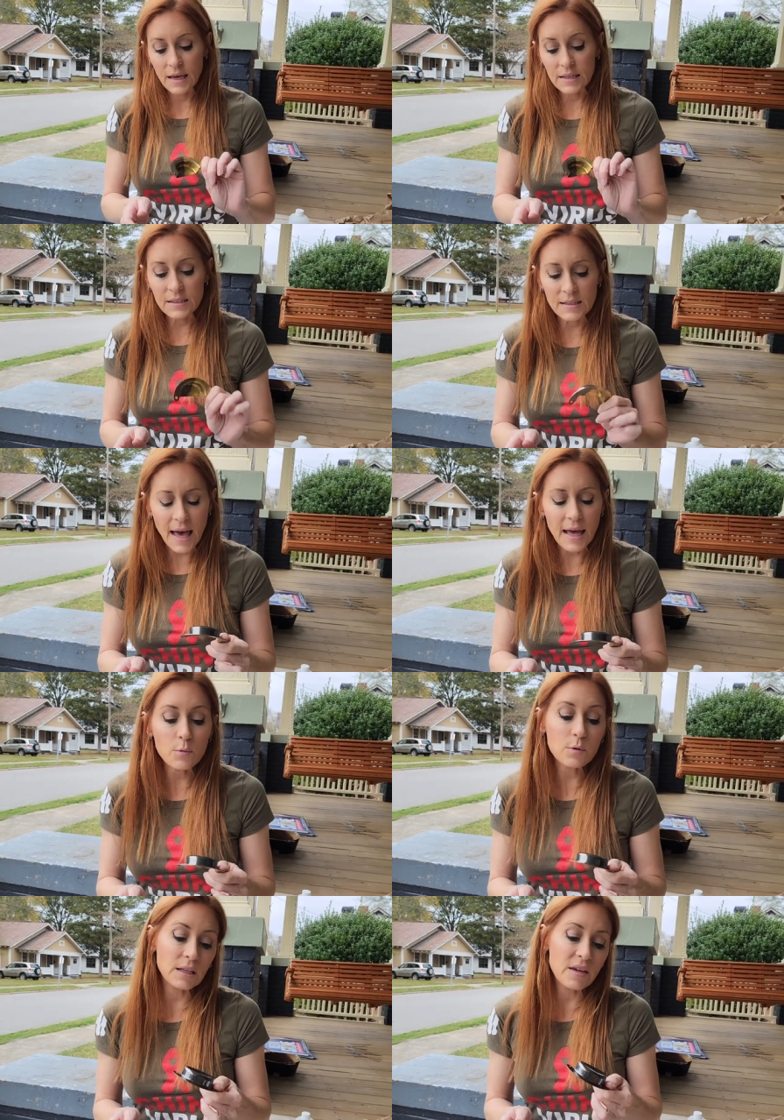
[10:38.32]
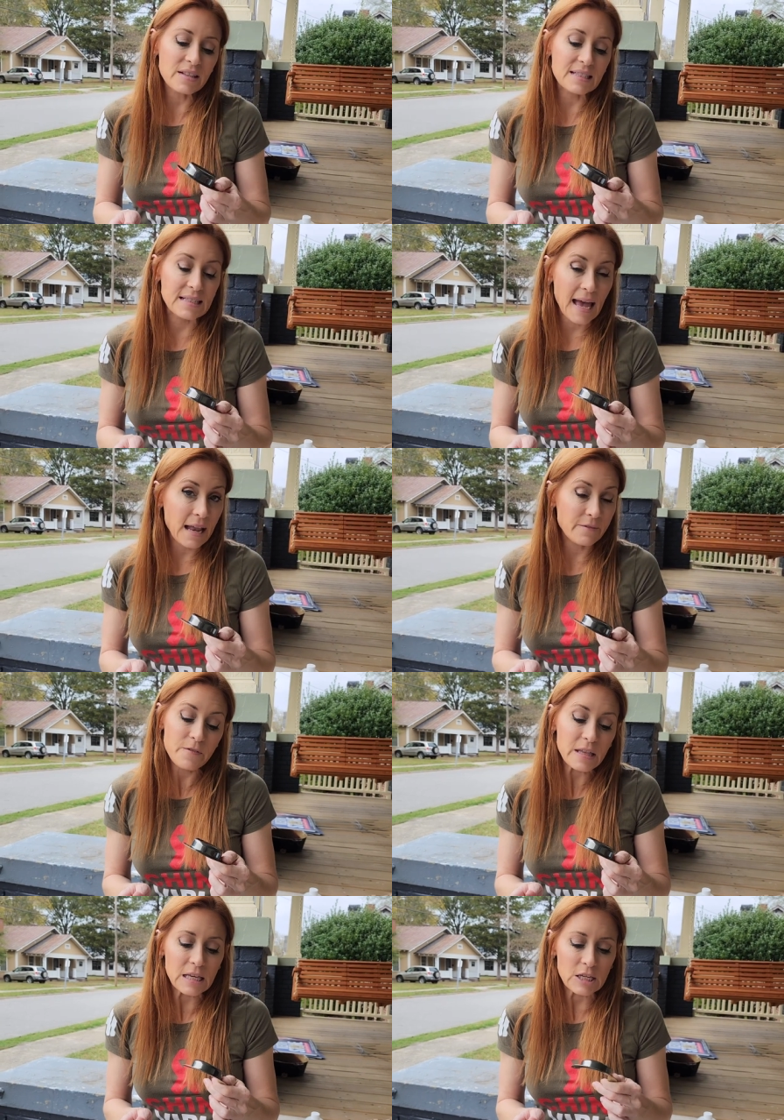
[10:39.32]
It said it would leave a satin
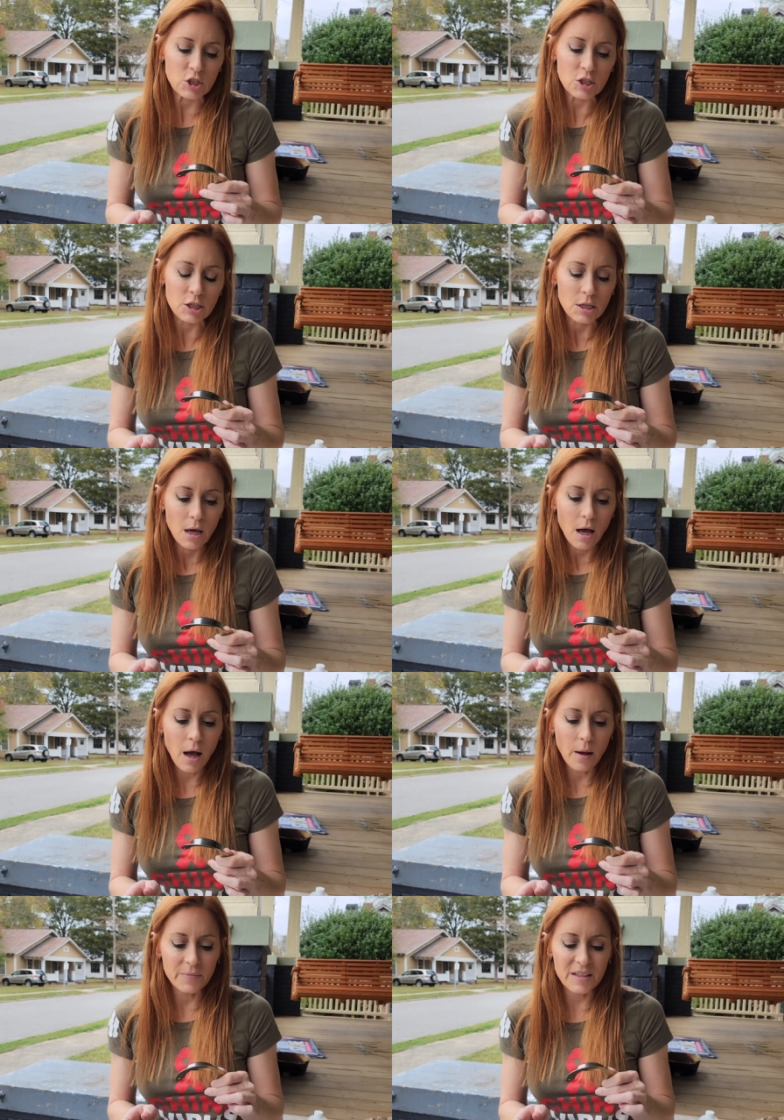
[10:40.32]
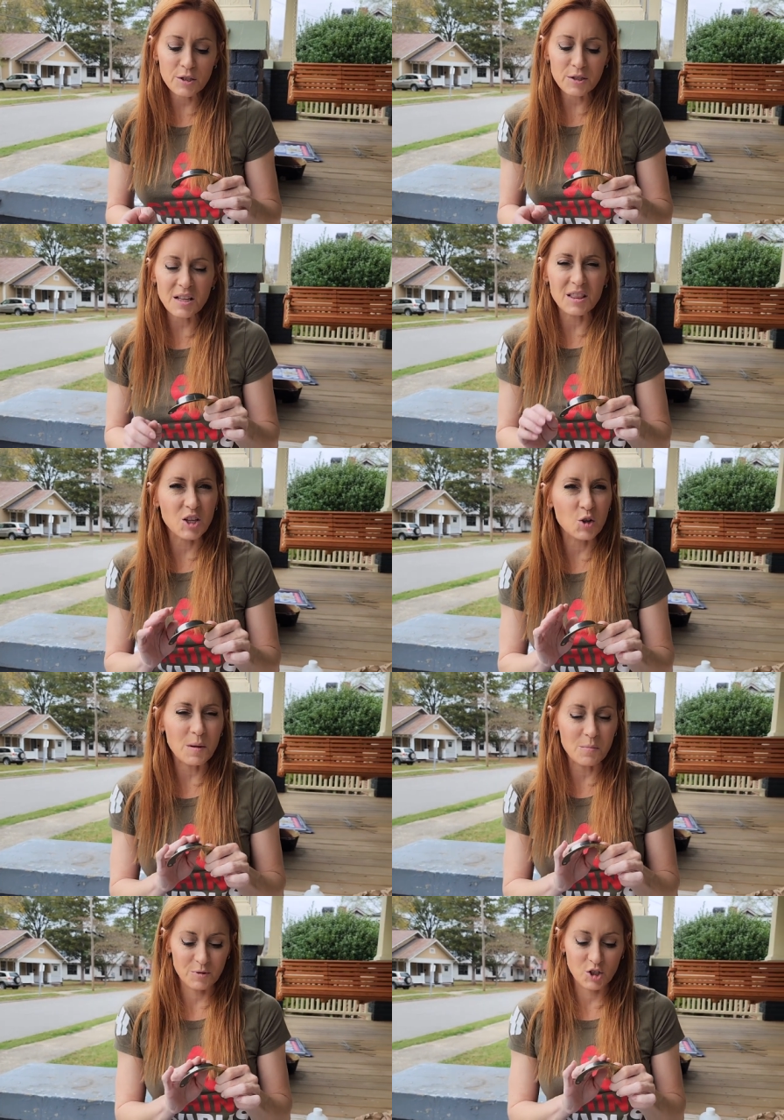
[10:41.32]
finish. This looks a little
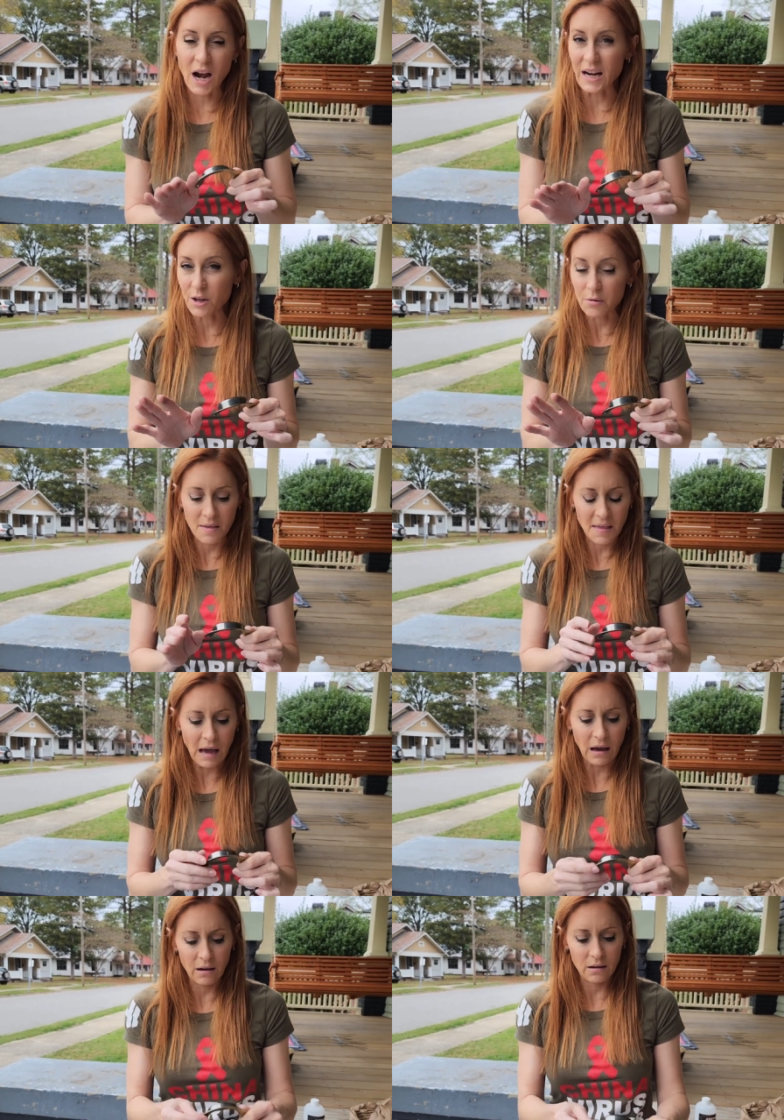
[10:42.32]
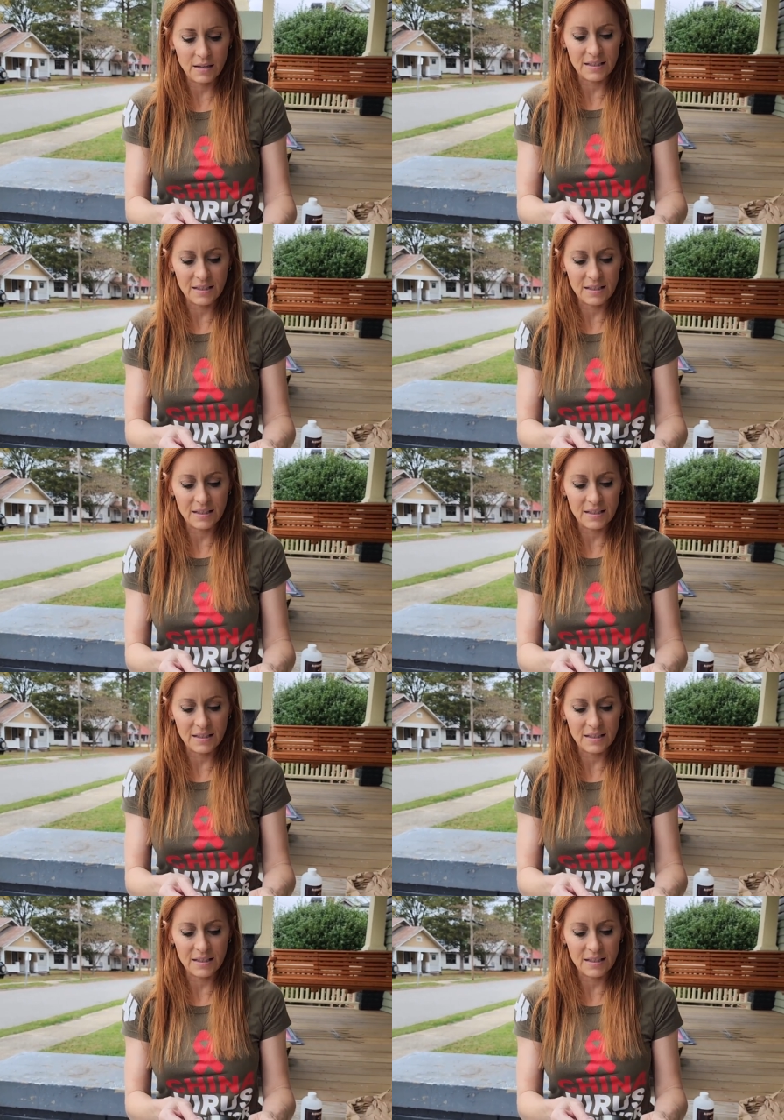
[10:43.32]
bit shinier than that.